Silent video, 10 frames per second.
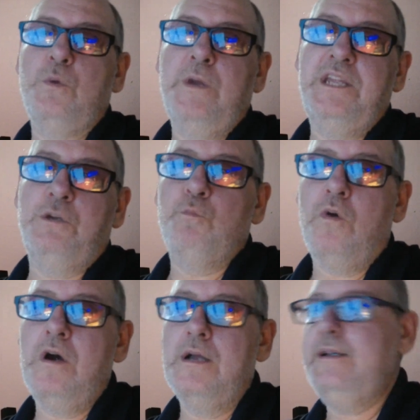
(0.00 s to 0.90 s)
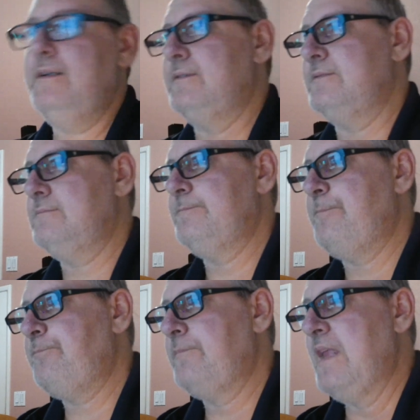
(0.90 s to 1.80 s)
way you want and
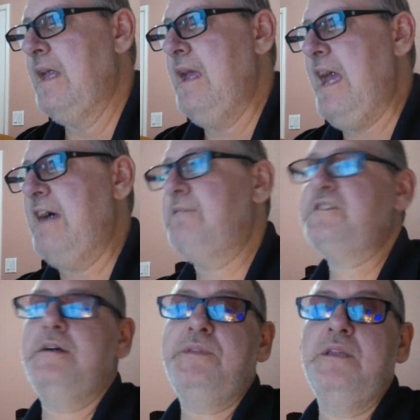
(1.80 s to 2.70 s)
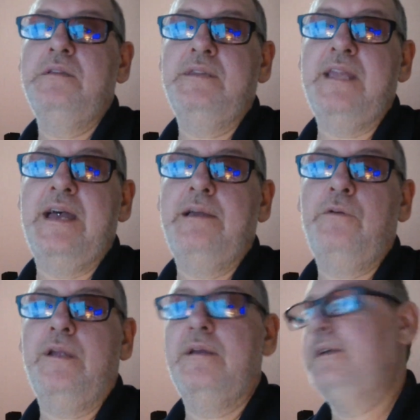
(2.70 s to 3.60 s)
have something that
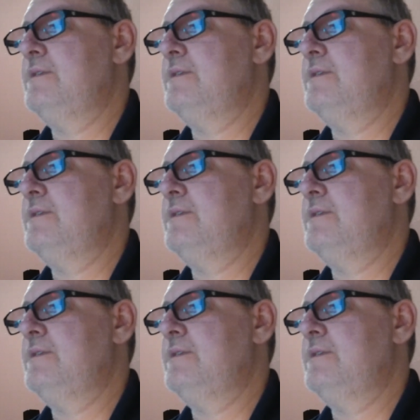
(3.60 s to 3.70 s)
is